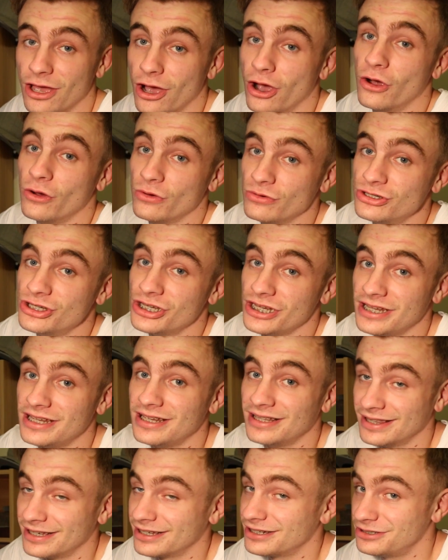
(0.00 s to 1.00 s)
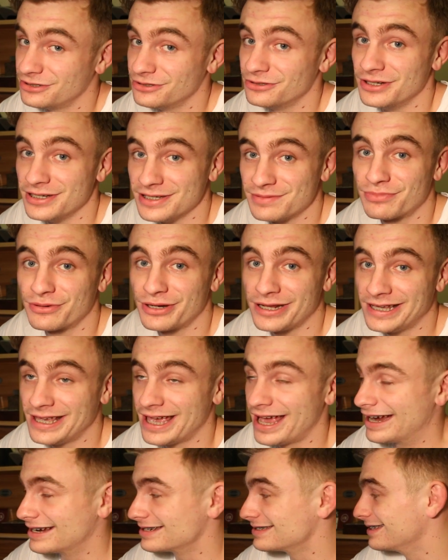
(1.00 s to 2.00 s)
OG, like, dude. He's pretty
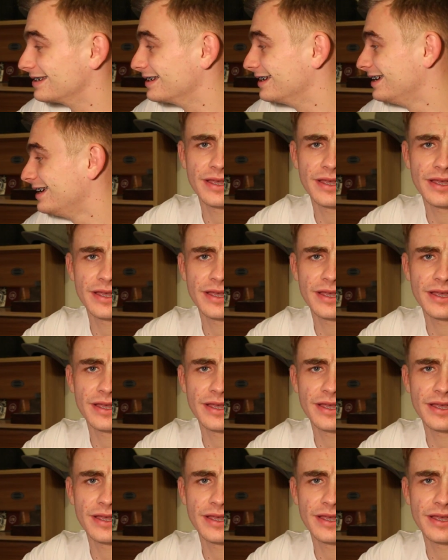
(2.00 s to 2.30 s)
gangster.